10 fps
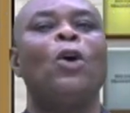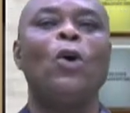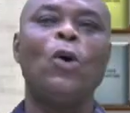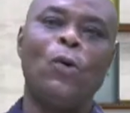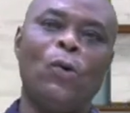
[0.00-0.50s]

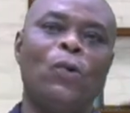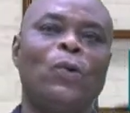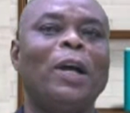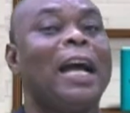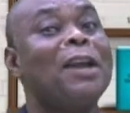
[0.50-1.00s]
O
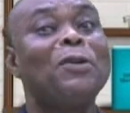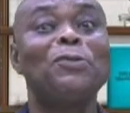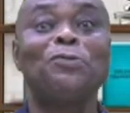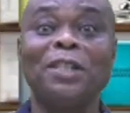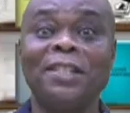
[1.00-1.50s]

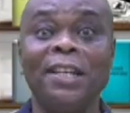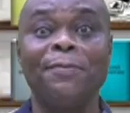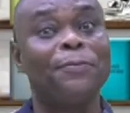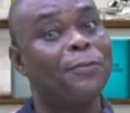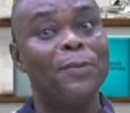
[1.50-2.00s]
cannot
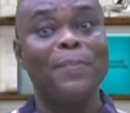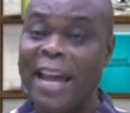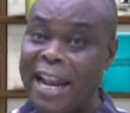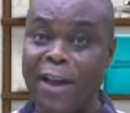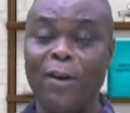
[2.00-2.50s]
receive from
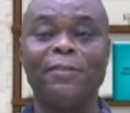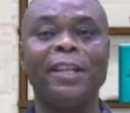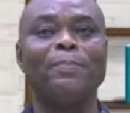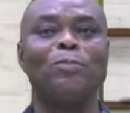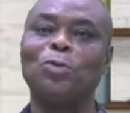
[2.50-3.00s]
any of
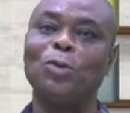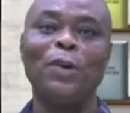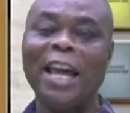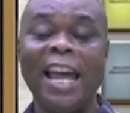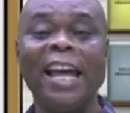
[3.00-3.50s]
them,
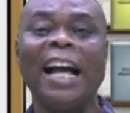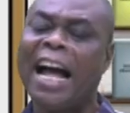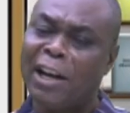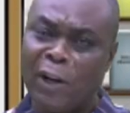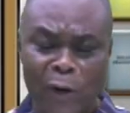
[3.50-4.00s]
so A
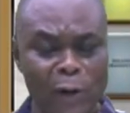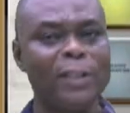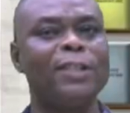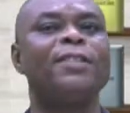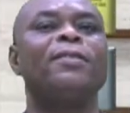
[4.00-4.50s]

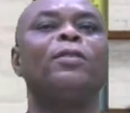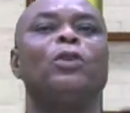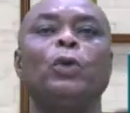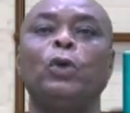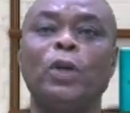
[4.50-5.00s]
cannot
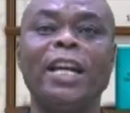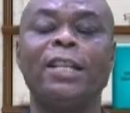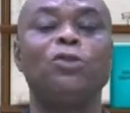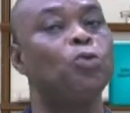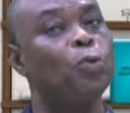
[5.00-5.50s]

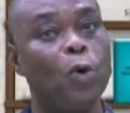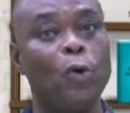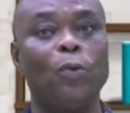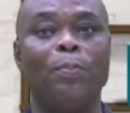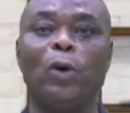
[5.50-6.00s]
donate to
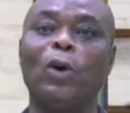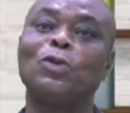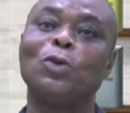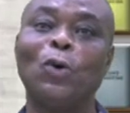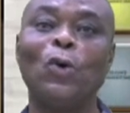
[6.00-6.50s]
O
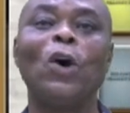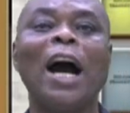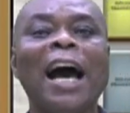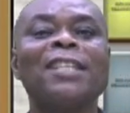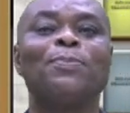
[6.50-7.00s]
because O
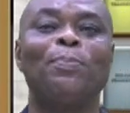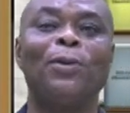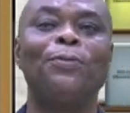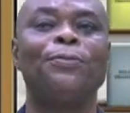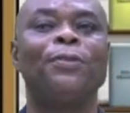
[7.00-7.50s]
has
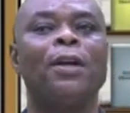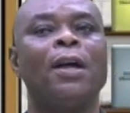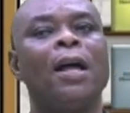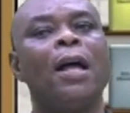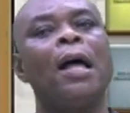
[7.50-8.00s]
both
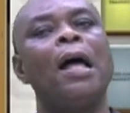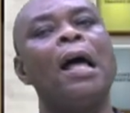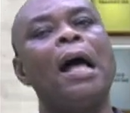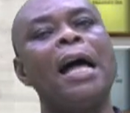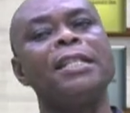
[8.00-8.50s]

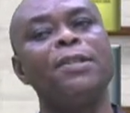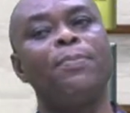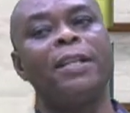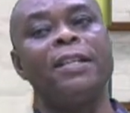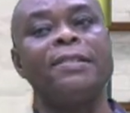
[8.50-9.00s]

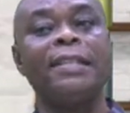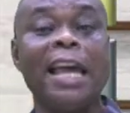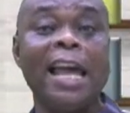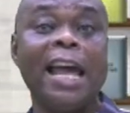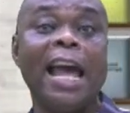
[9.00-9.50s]
antibodies
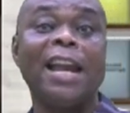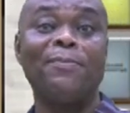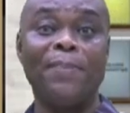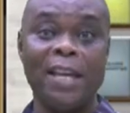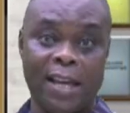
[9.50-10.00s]
A
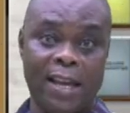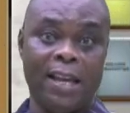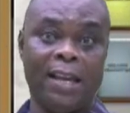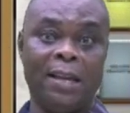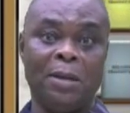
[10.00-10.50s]
and B.
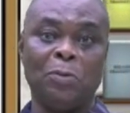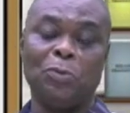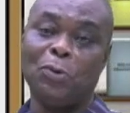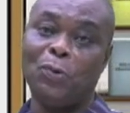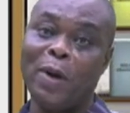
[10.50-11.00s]

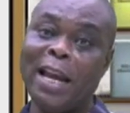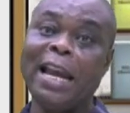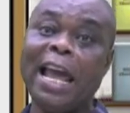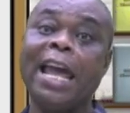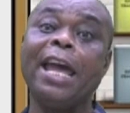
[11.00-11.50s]
So
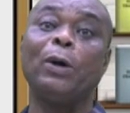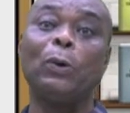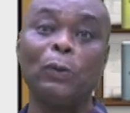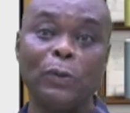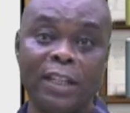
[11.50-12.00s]
when A
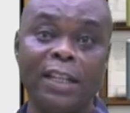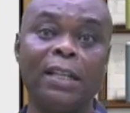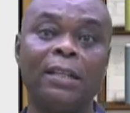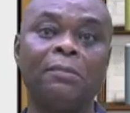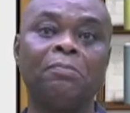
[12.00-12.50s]
goes
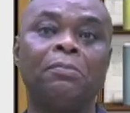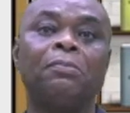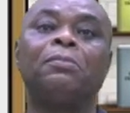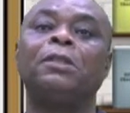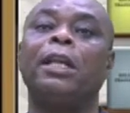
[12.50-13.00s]
in,
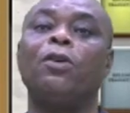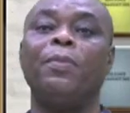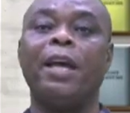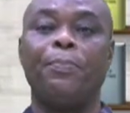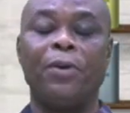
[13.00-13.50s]
there will
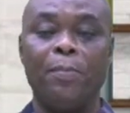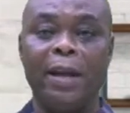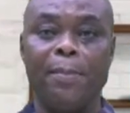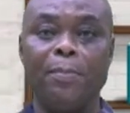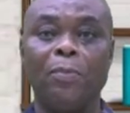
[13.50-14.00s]
be a
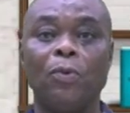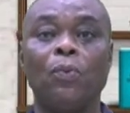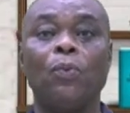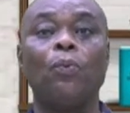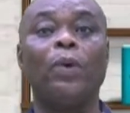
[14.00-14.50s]
problem
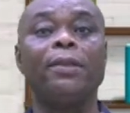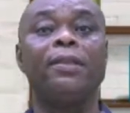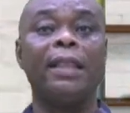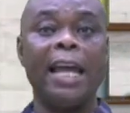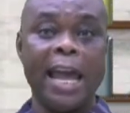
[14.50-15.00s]

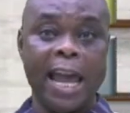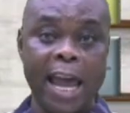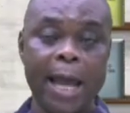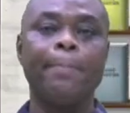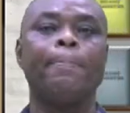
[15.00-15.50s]
with the A